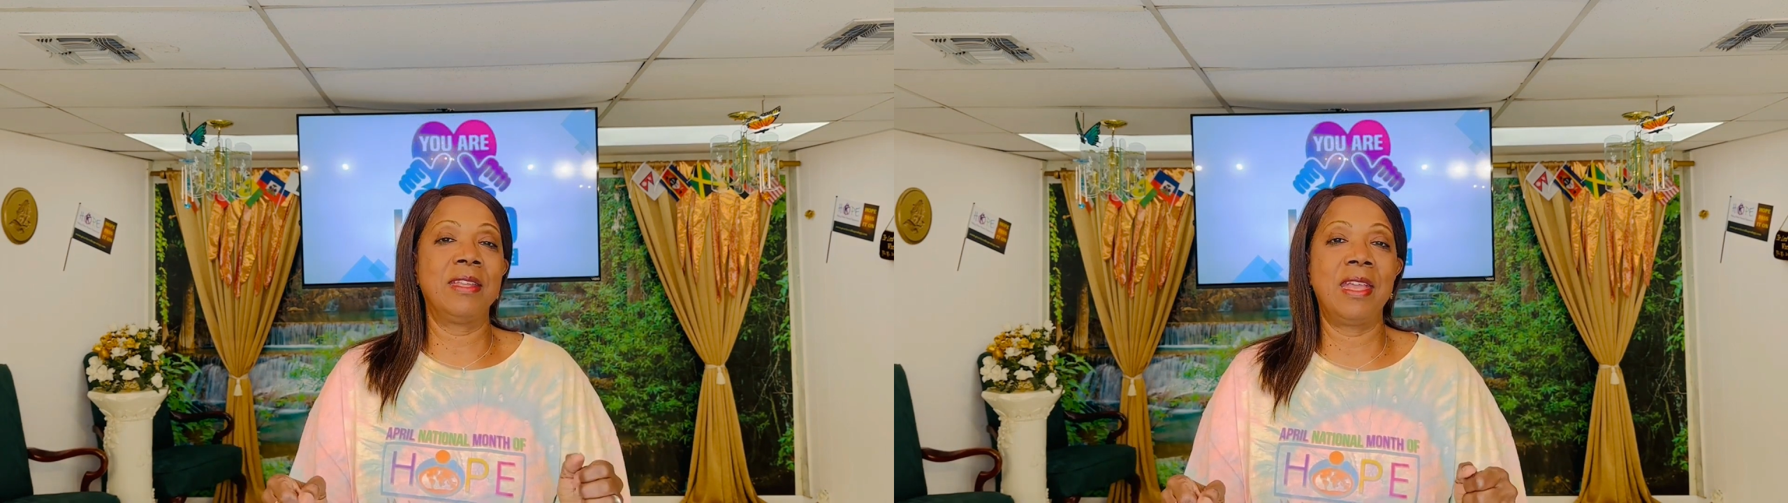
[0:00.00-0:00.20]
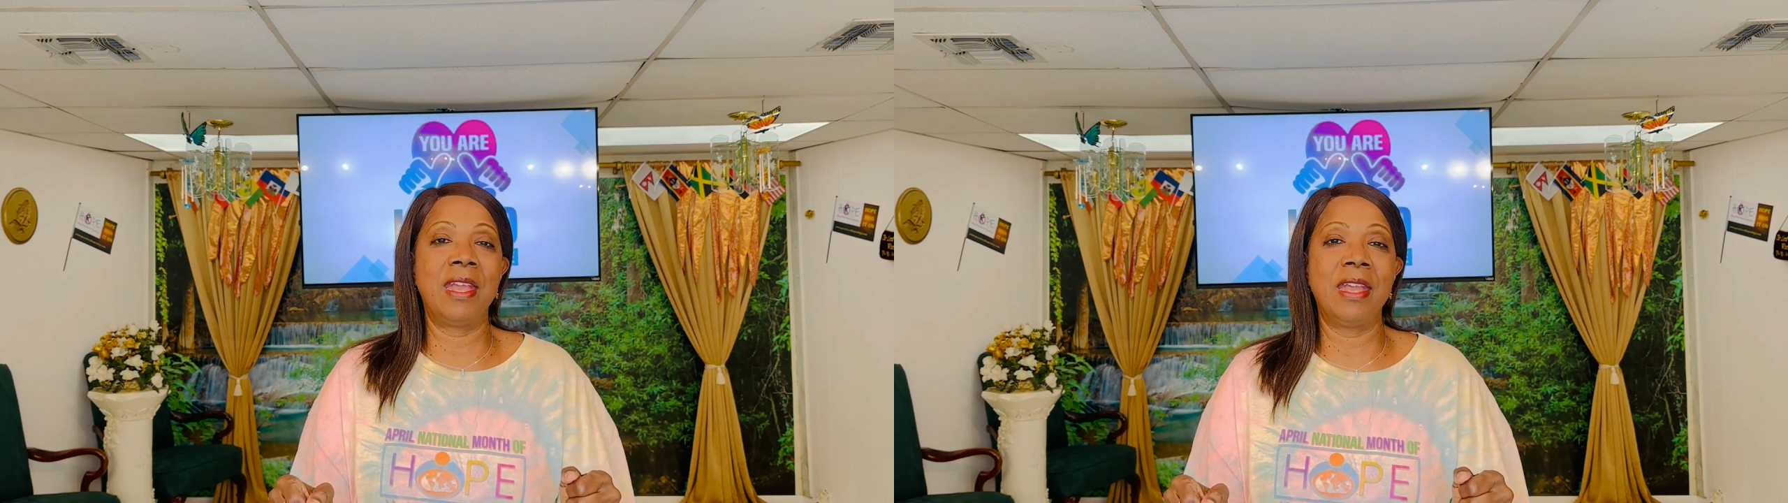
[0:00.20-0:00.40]

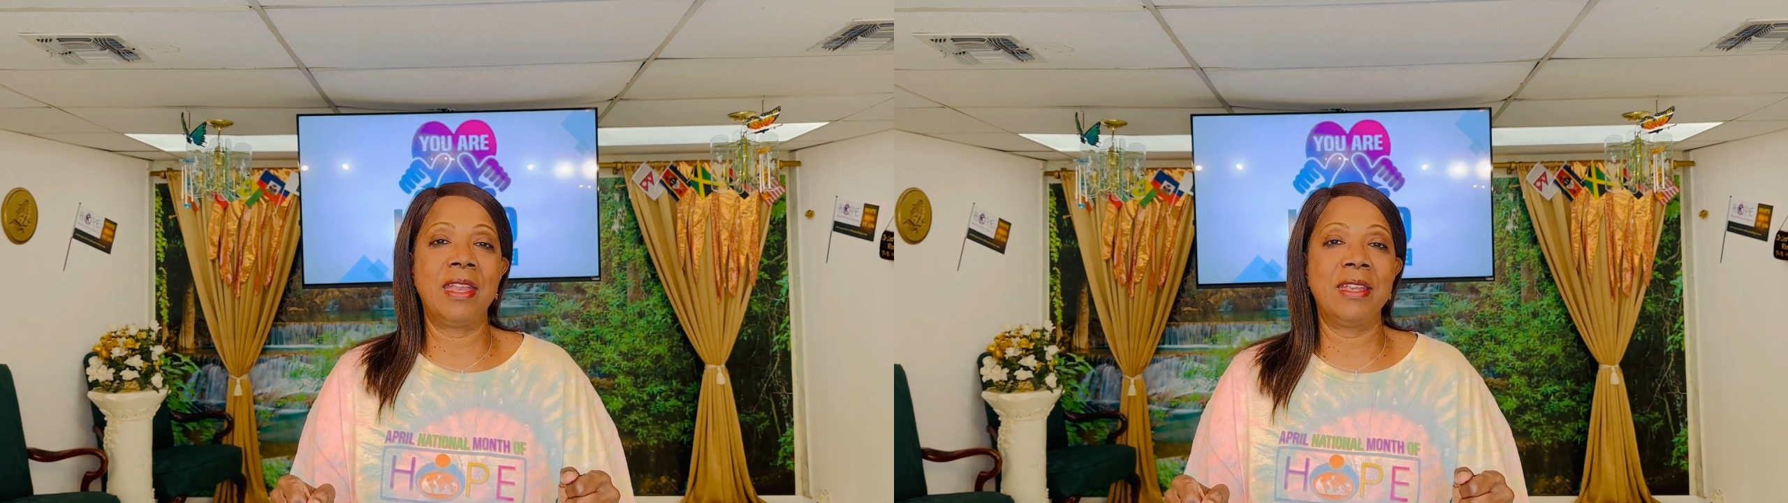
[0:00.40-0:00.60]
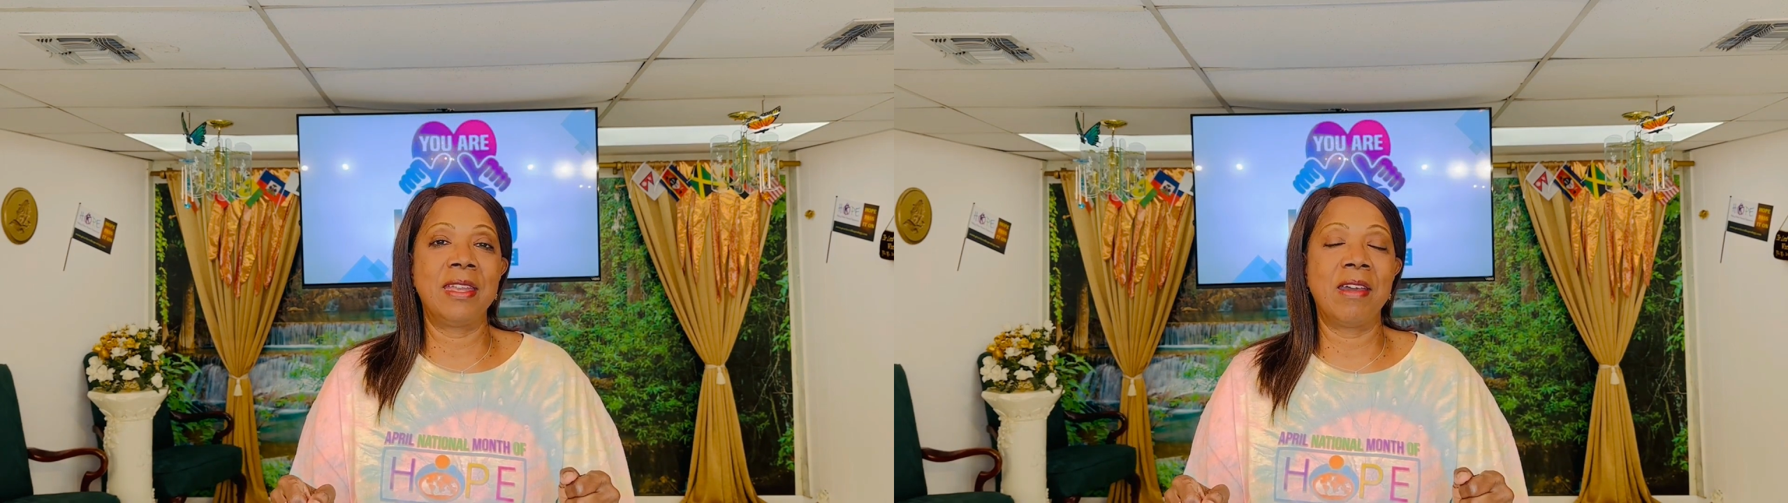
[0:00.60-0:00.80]

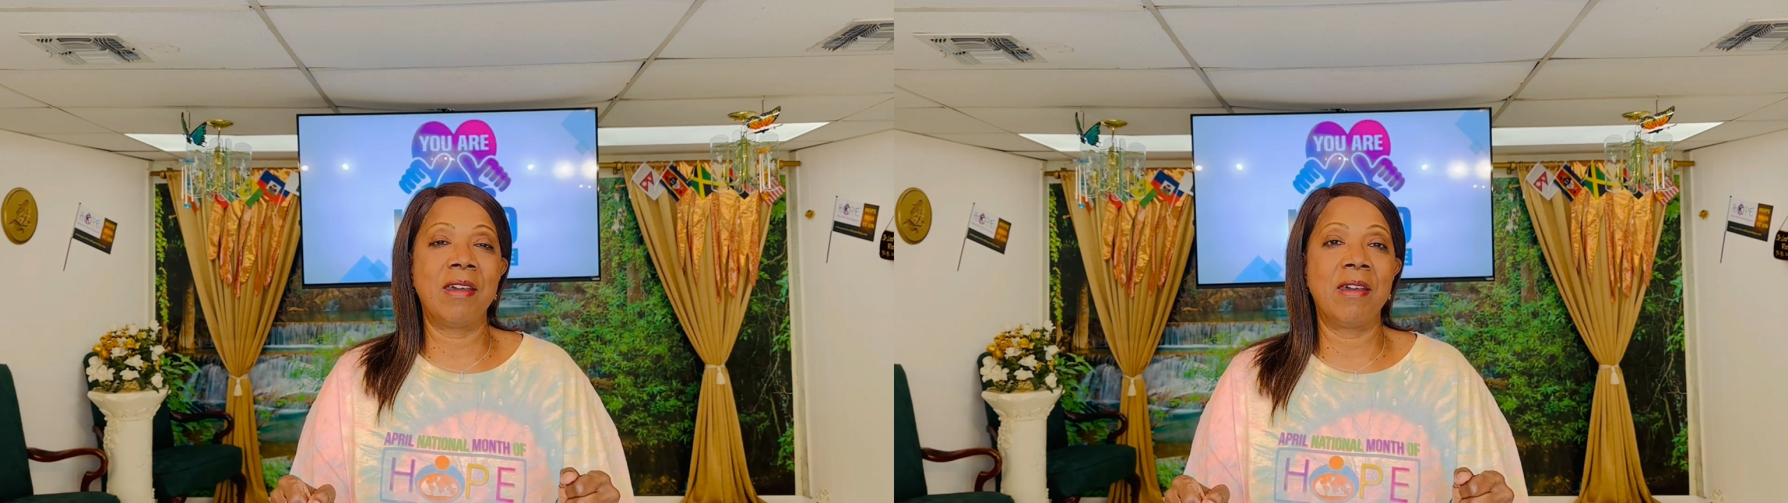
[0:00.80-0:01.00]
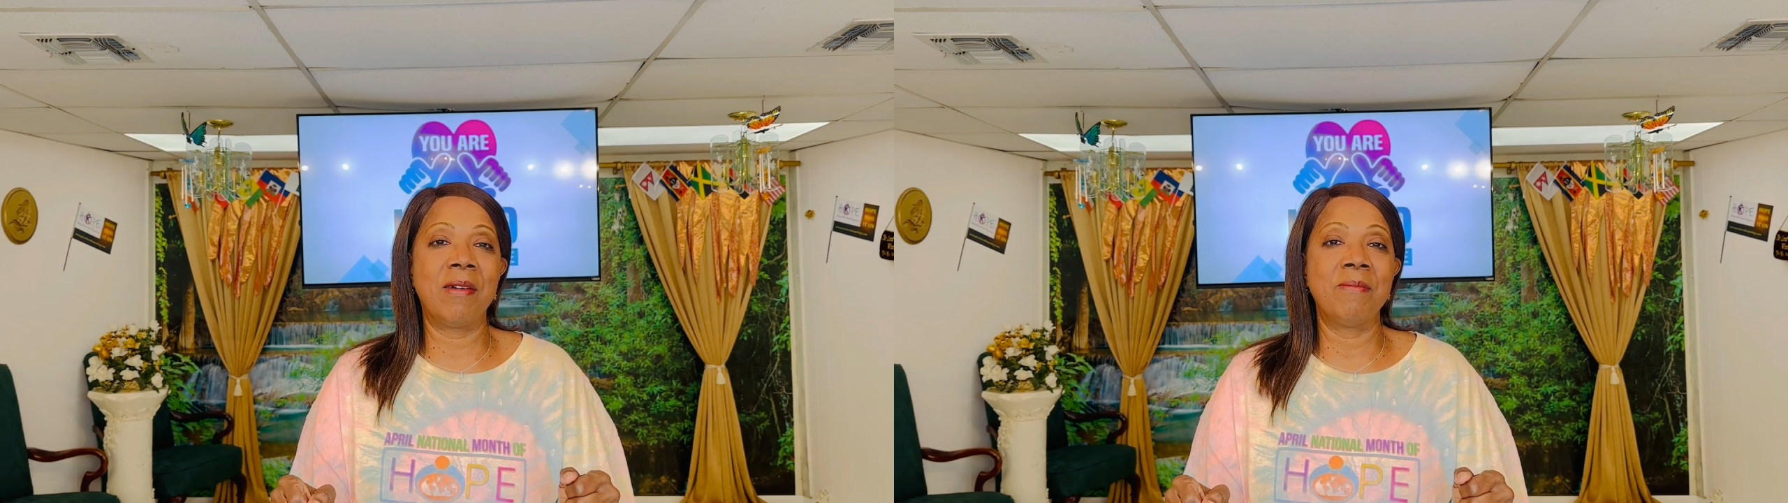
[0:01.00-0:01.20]
and
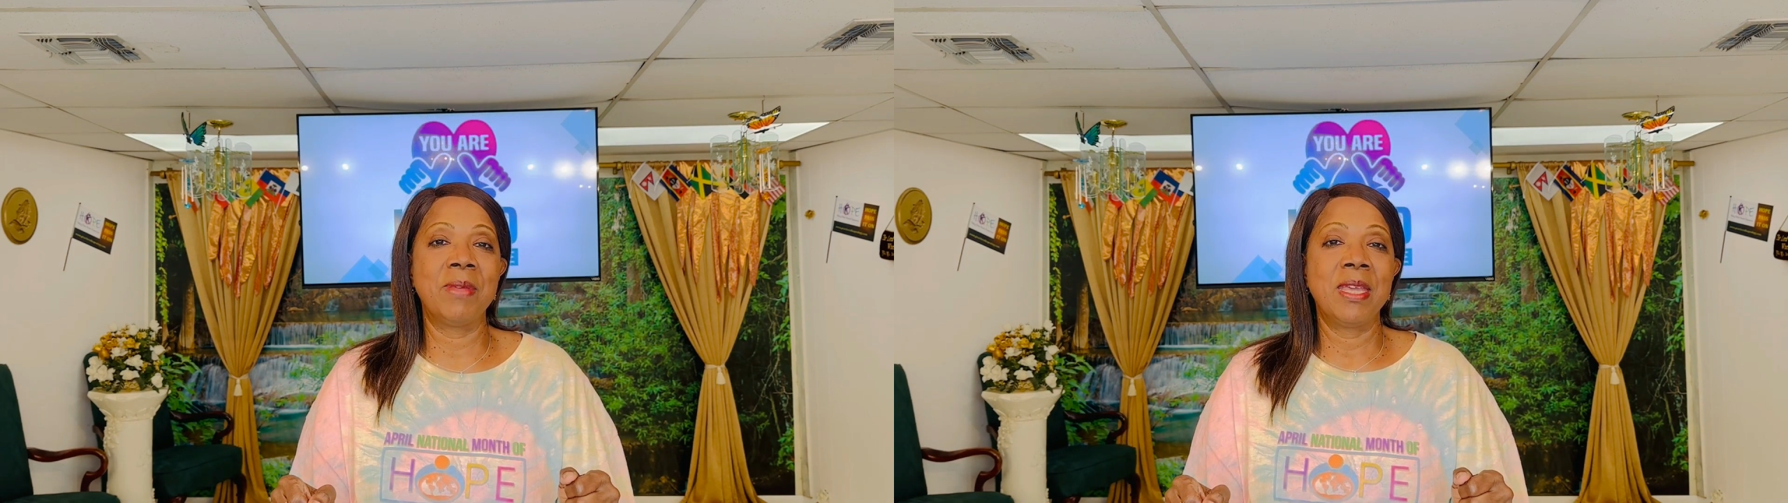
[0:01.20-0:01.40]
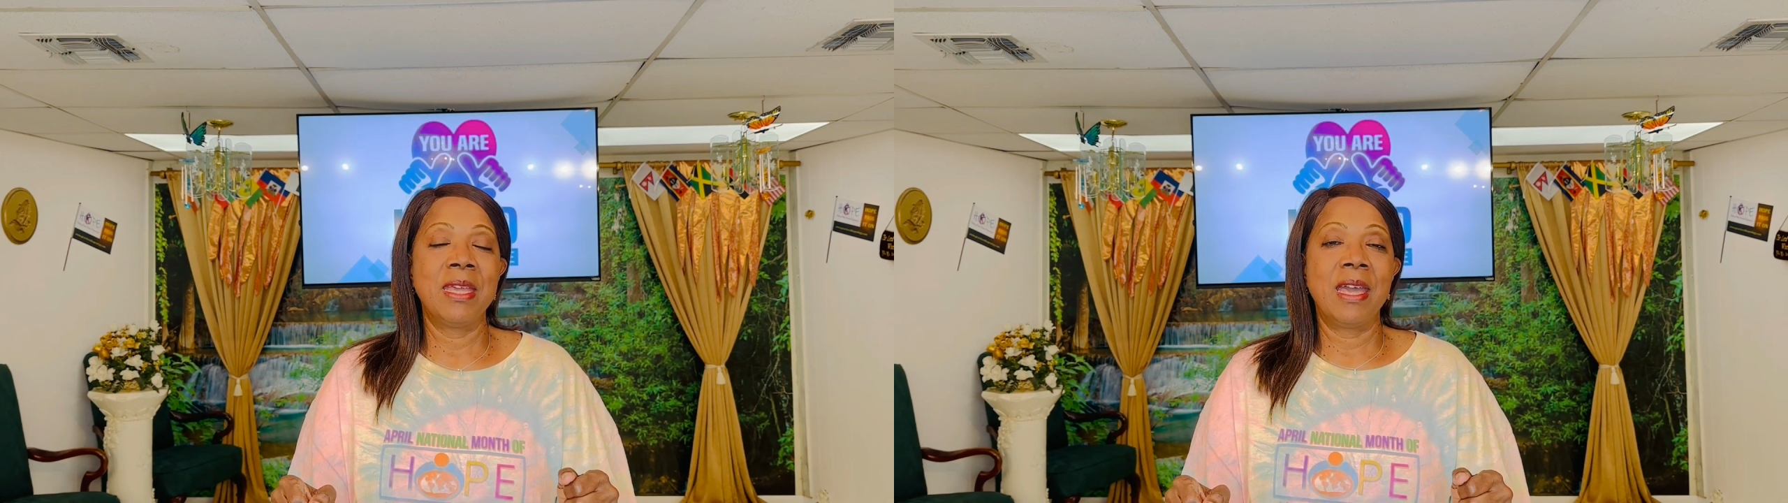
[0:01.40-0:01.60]

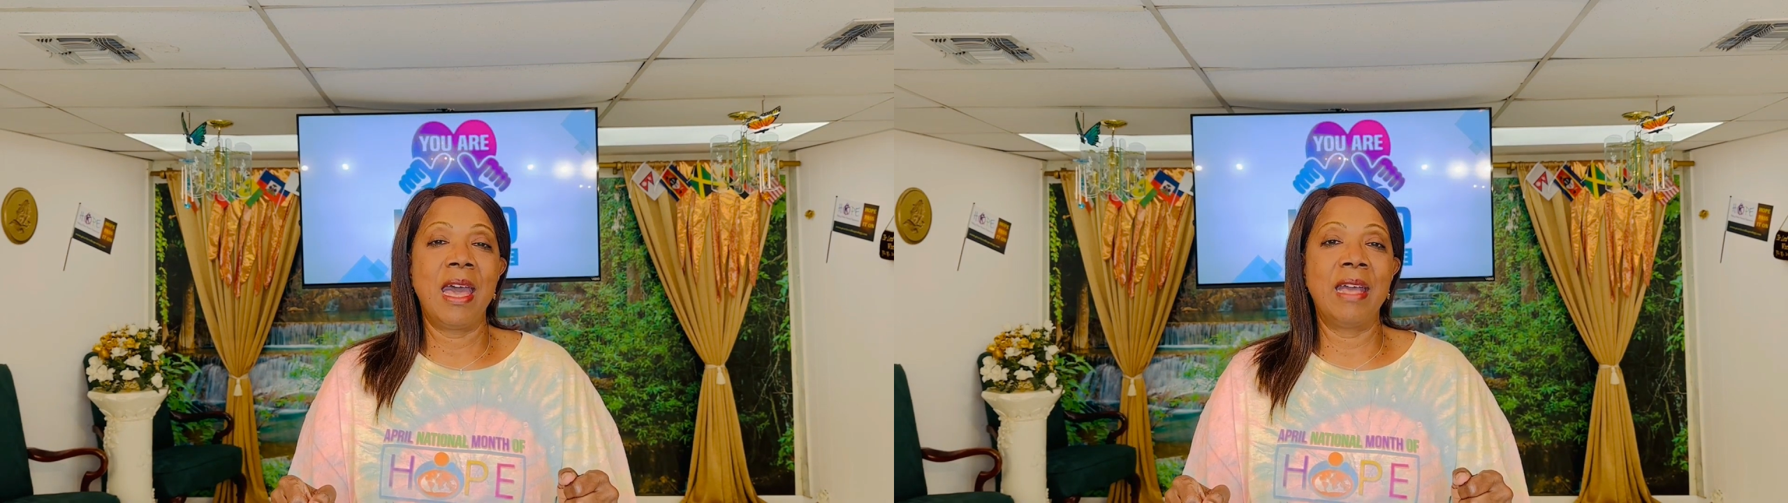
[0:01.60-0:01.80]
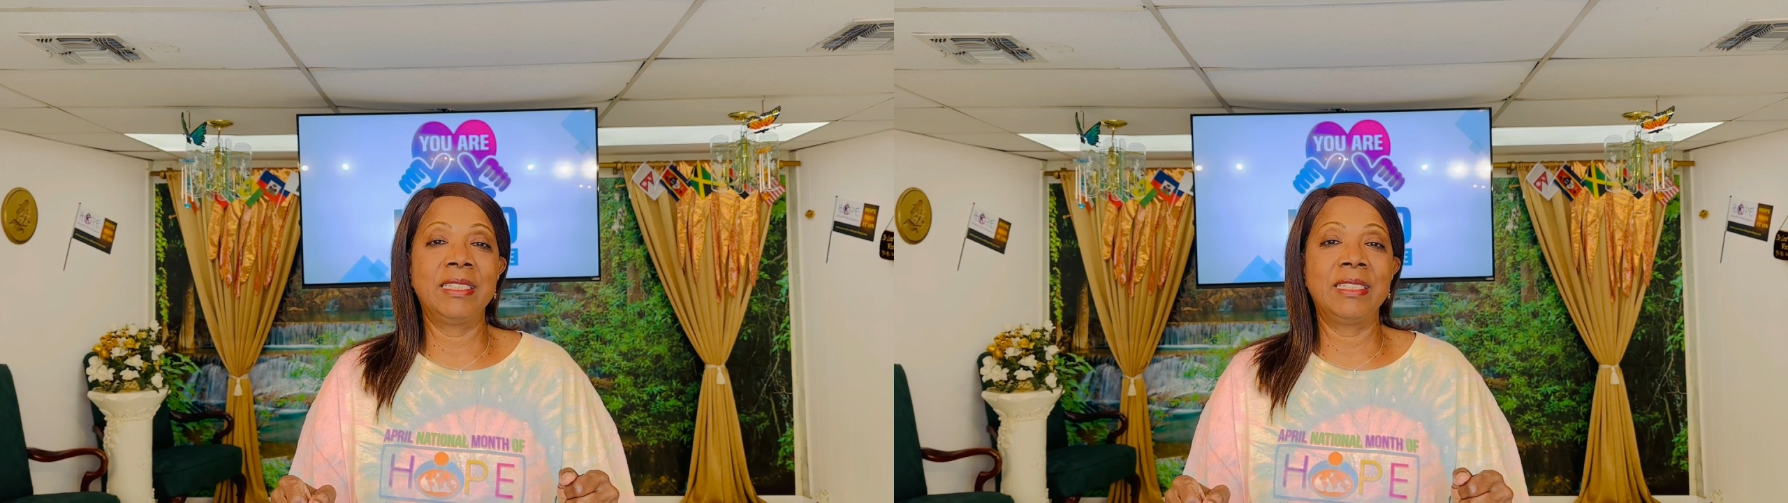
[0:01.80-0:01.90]
I